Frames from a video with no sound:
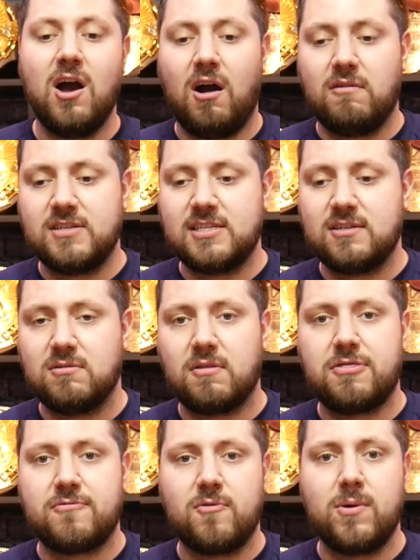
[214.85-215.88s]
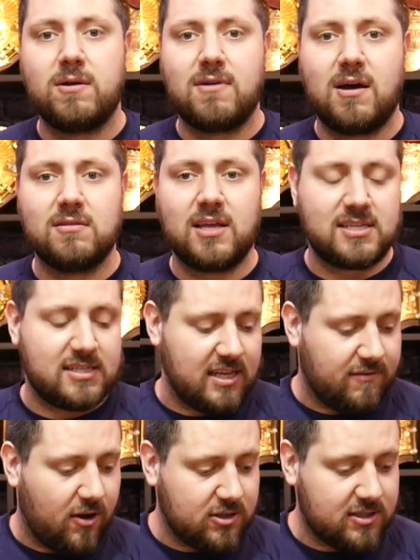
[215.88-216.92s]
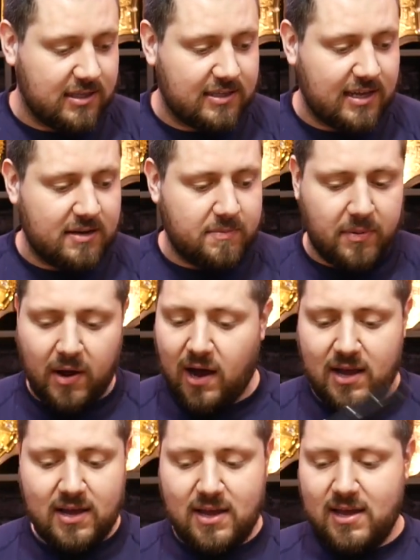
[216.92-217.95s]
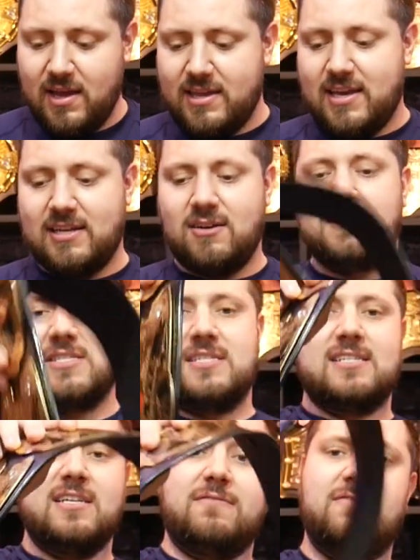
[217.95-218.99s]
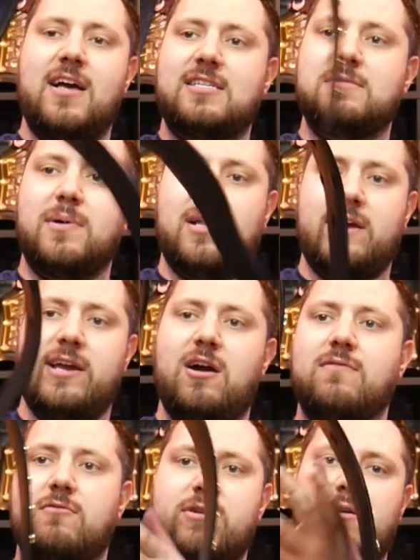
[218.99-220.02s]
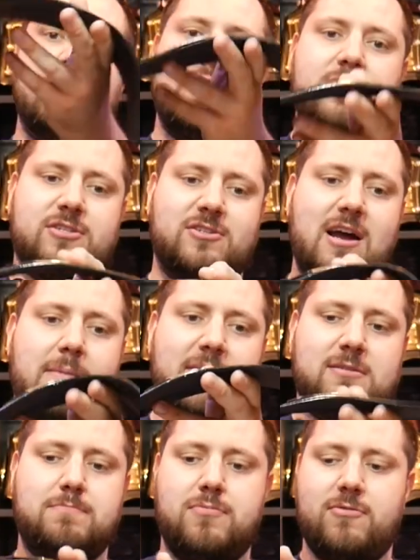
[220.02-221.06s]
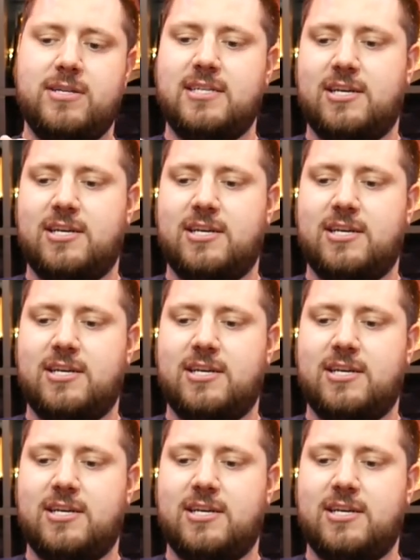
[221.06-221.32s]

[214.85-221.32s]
Obviously don't throw it around like Steve Austin did, but you can obviously see the flexibility of a real leather strap is pretty